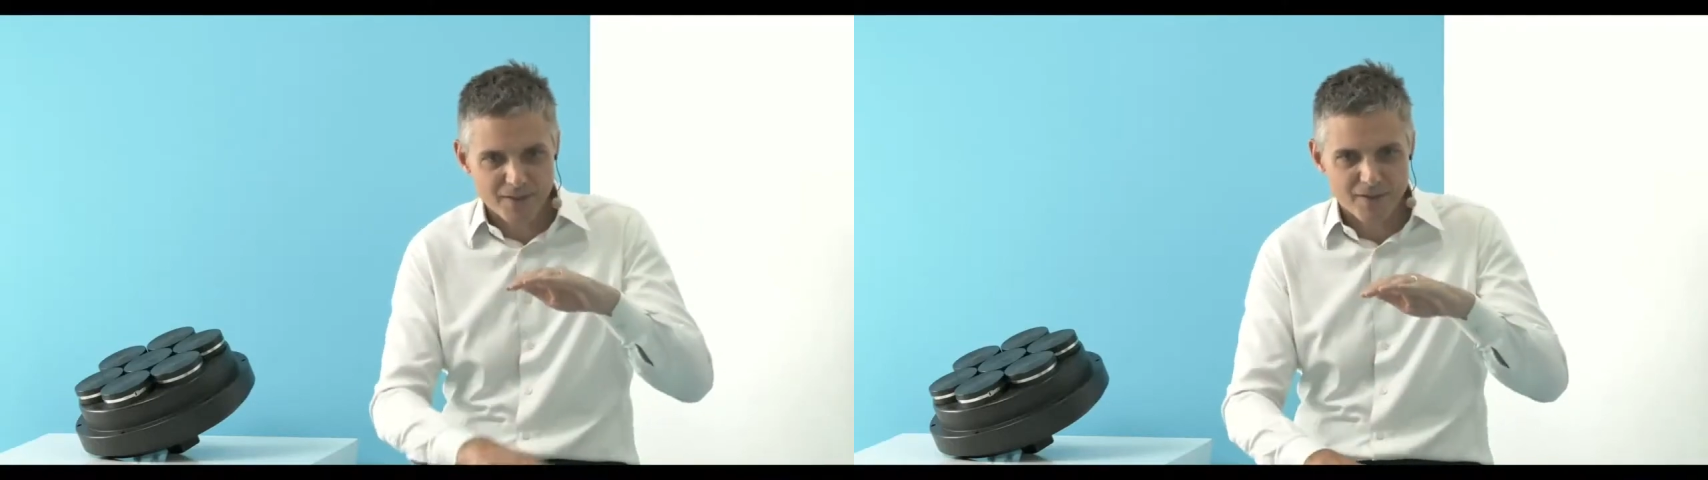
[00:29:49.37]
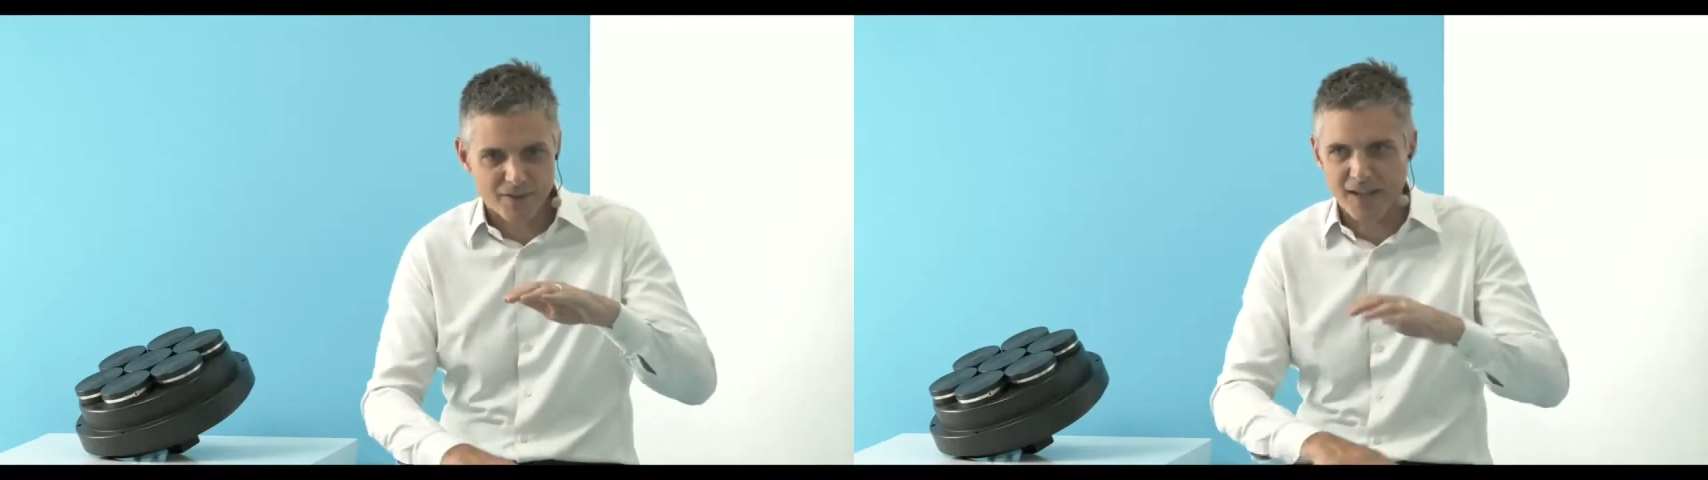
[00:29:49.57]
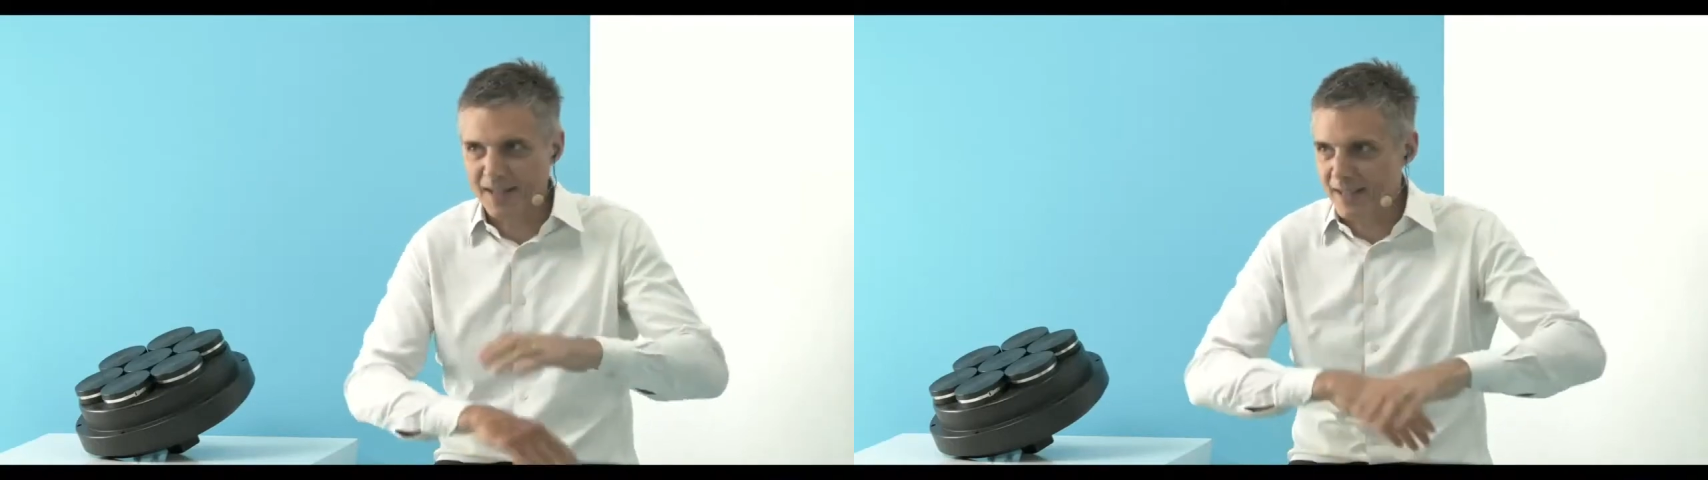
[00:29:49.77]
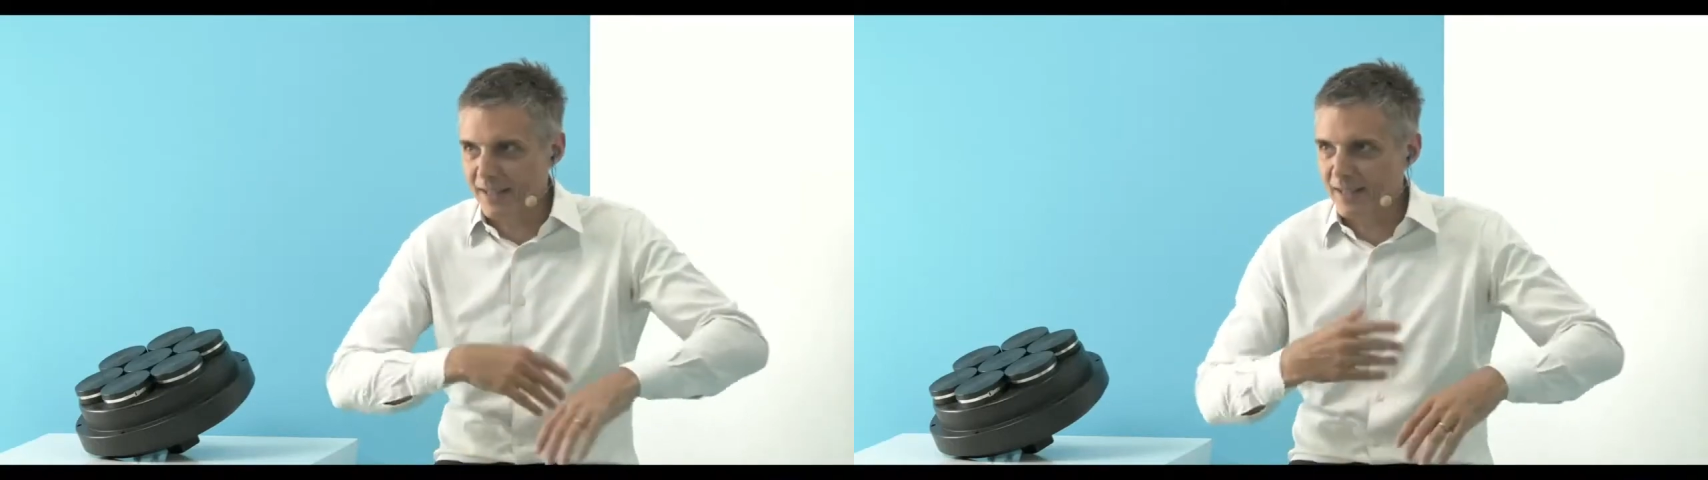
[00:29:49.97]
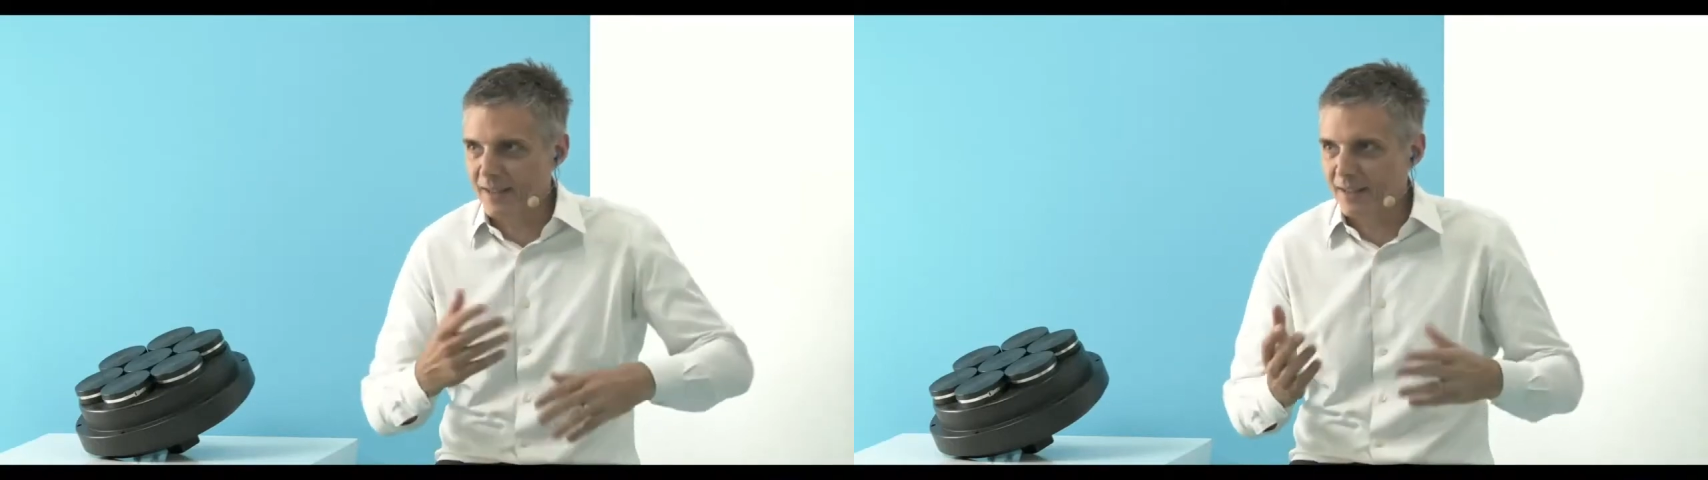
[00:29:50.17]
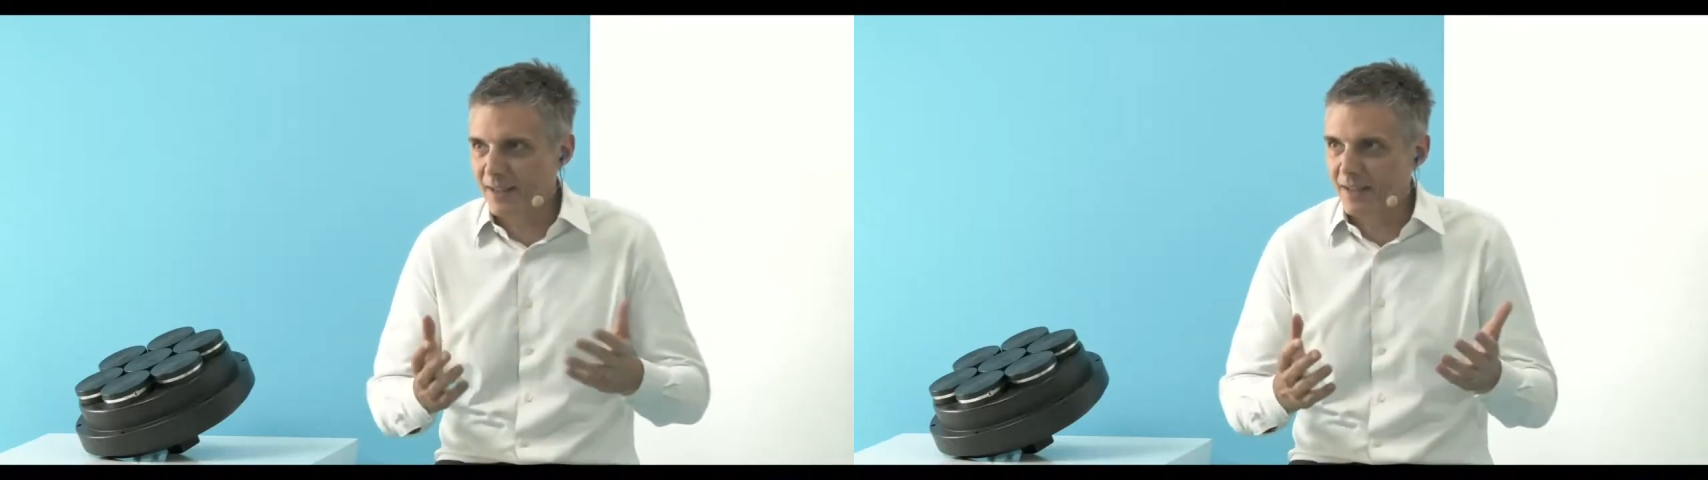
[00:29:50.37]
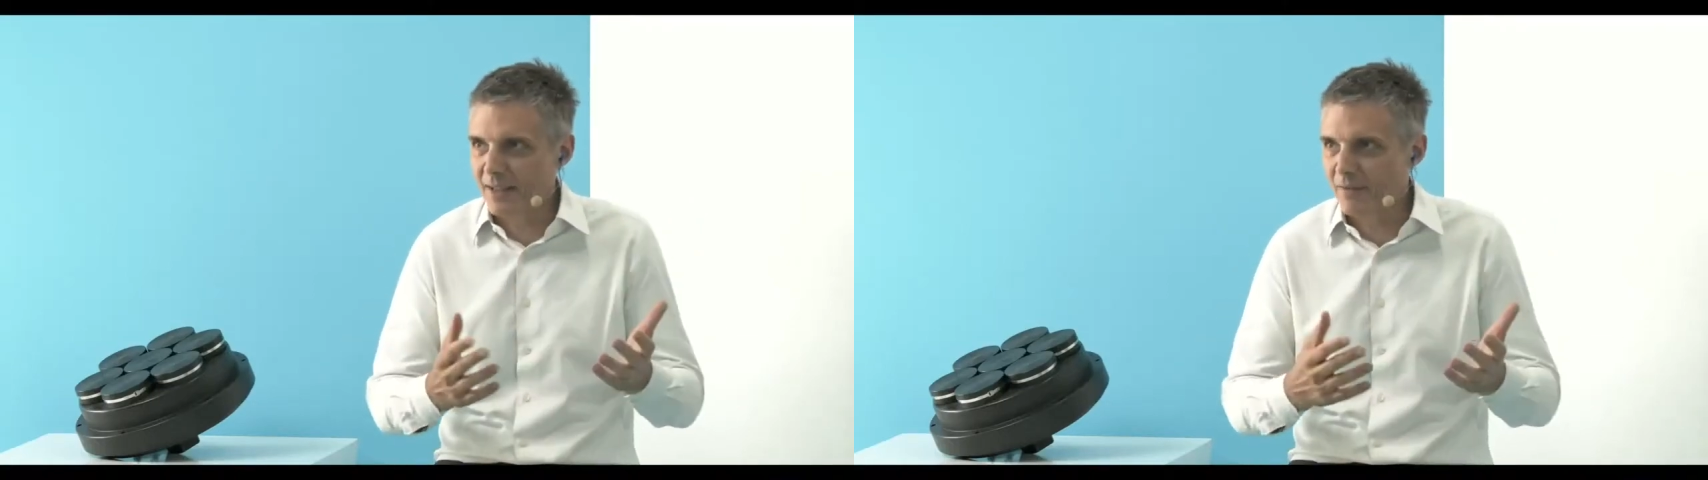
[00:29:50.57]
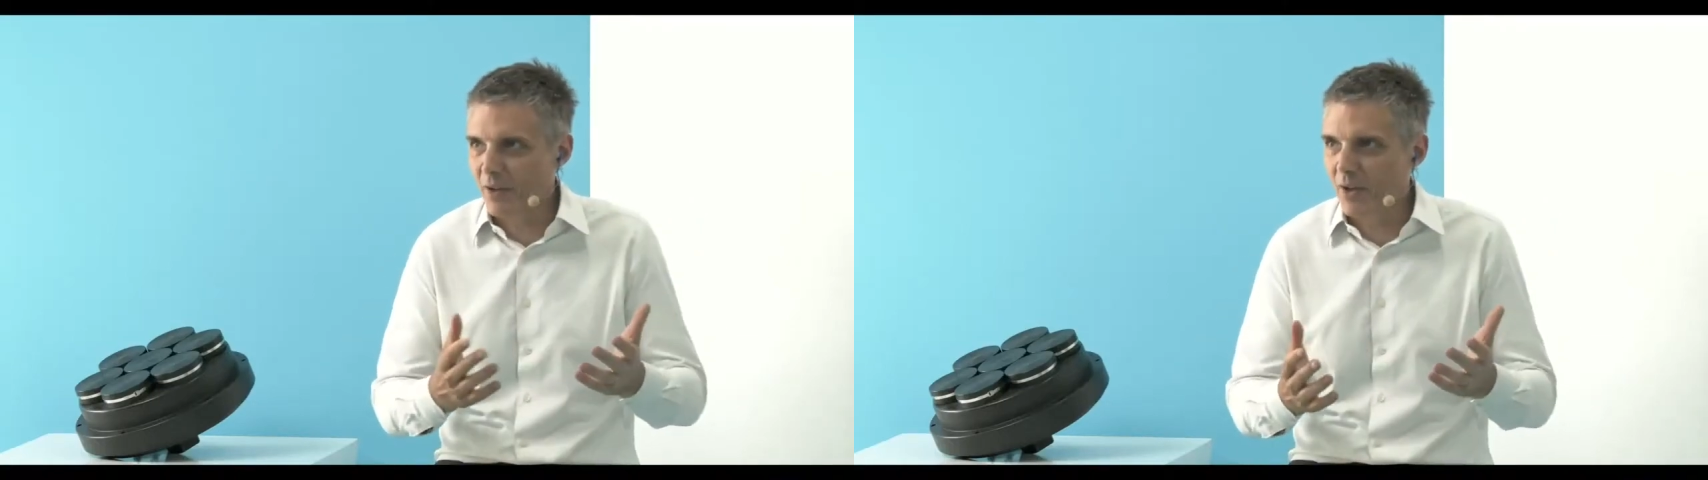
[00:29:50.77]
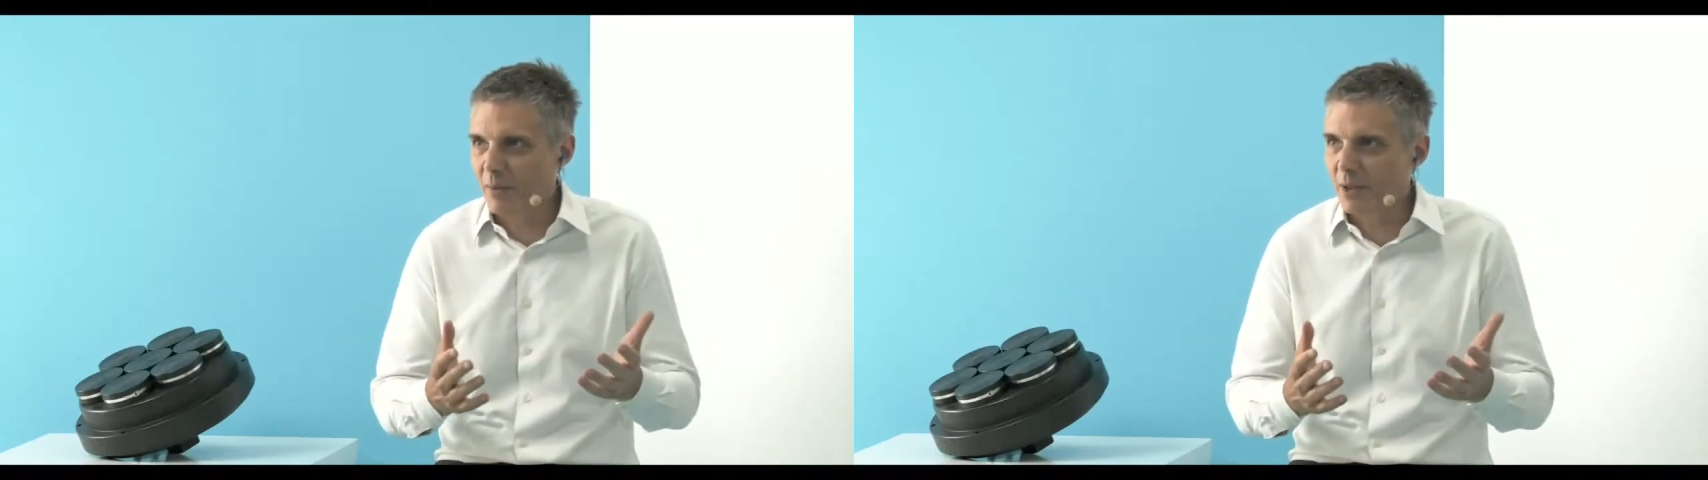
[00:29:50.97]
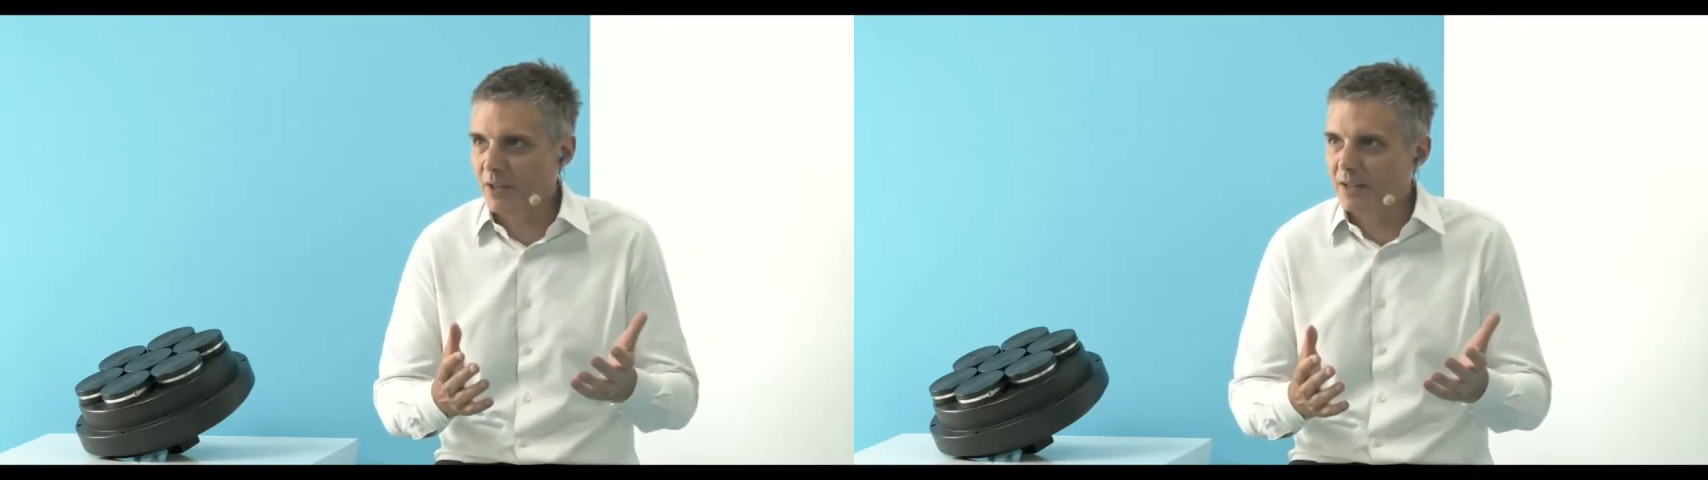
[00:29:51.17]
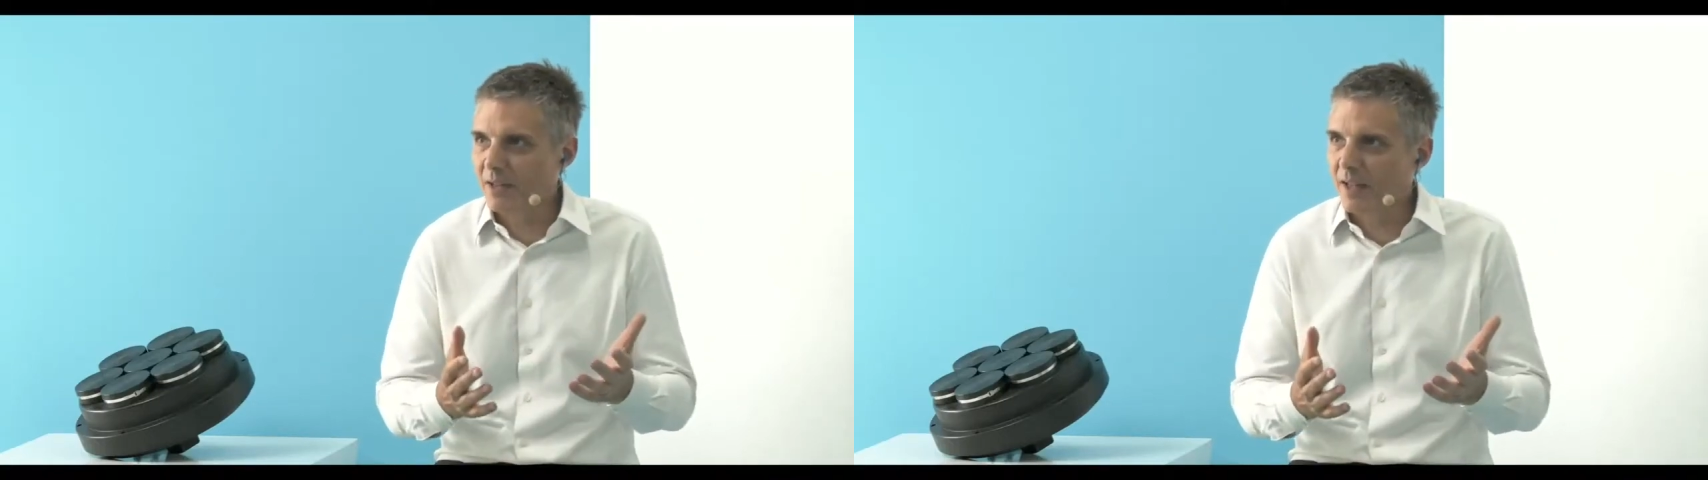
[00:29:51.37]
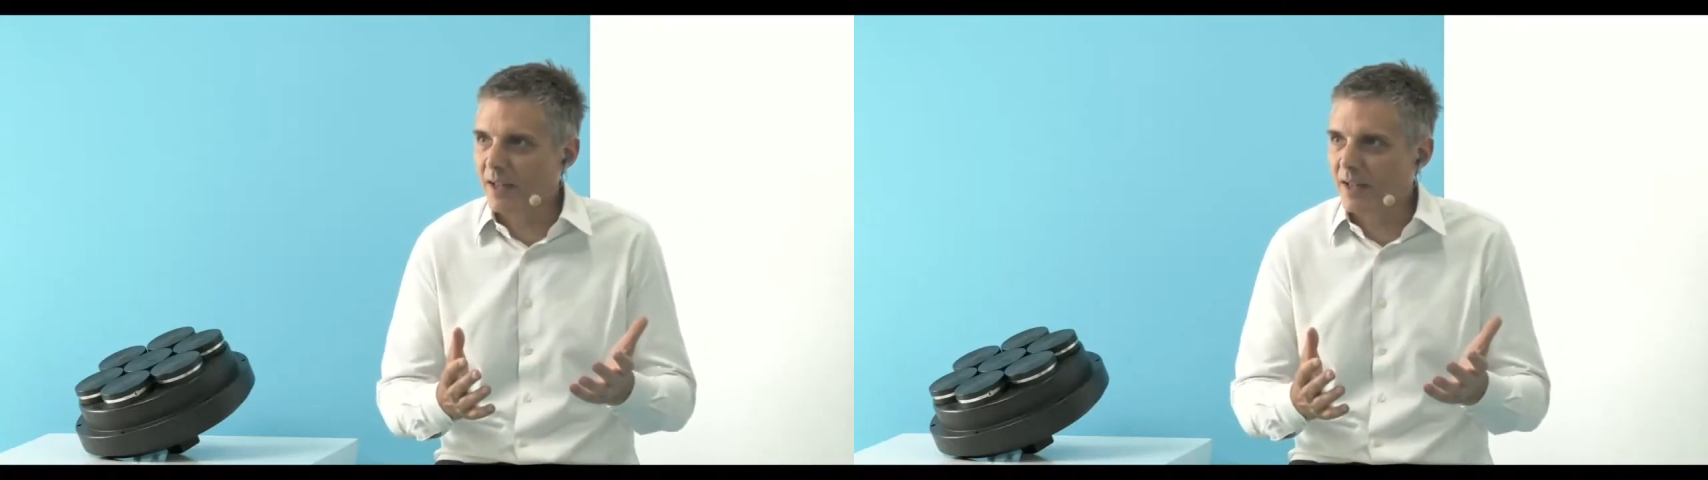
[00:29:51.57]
sandy environment,